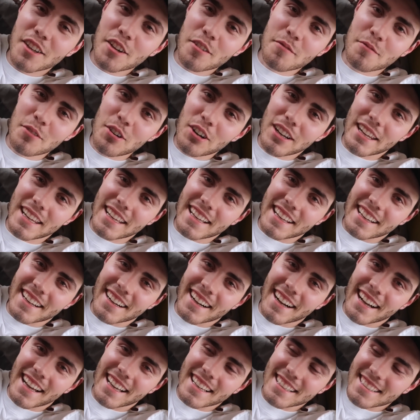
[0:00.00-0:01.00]
Good morning,
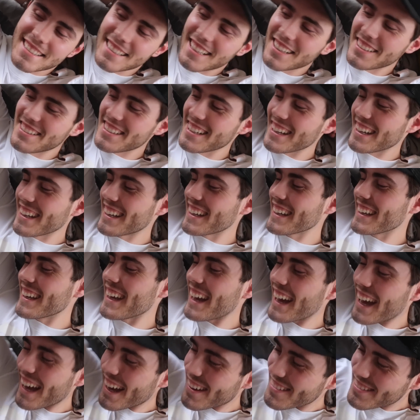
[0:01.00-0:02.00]
guys. I'm joking.
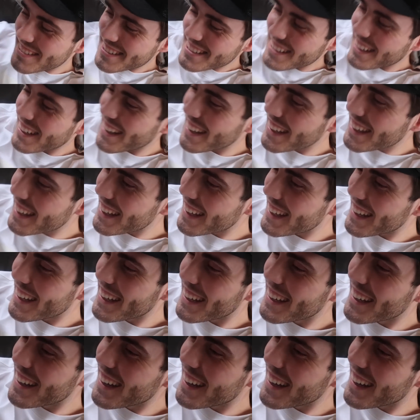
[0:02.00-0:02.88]
I have started it.